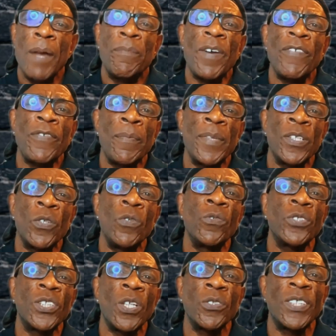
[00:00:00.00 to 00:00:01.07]
Braverman
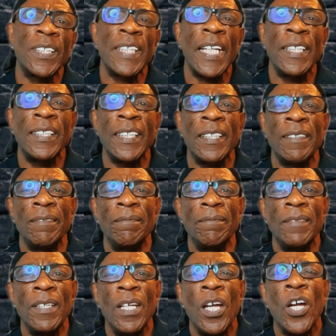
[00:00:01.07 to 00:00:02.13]
also stated
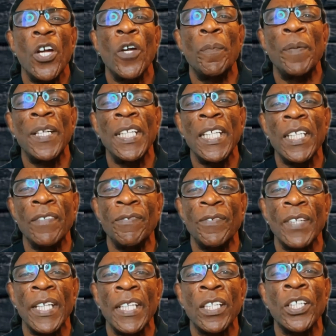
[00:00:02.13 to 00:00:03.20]
her belief
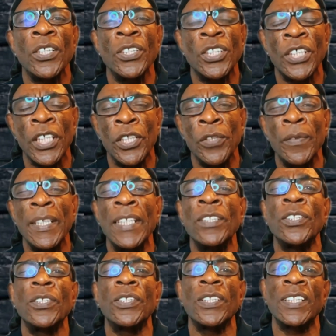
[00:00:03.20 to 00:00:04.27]
in
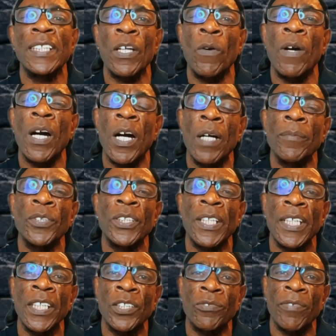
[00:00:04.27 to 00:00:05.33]
continuing to sell arms
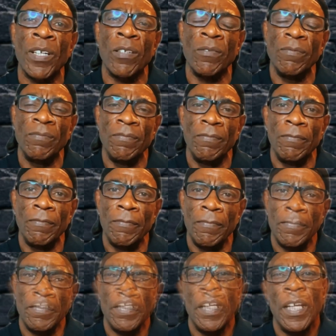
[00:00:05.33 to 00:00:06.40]
to Israel.
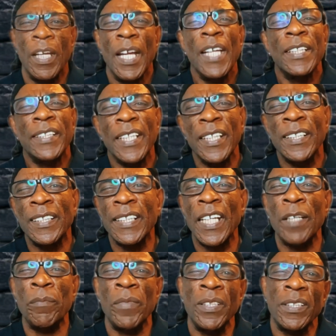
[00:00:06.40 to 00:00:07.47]
These
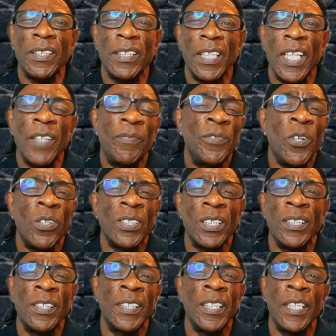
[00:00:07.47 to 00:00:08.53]
statements, if not
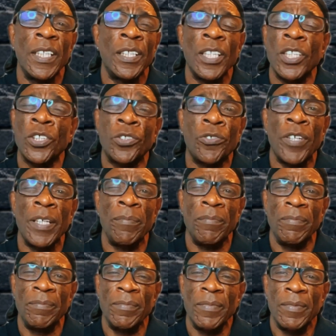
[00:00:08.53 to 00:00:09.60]
considered
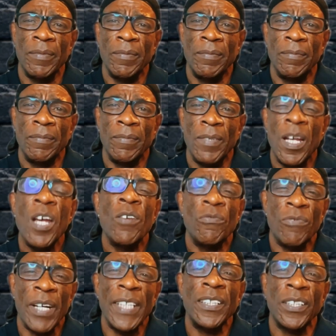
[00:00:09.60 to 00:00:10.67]
extreme,
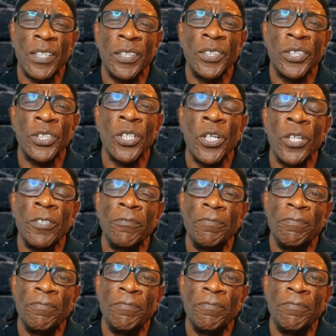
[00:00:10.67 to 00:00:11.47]
raise concern.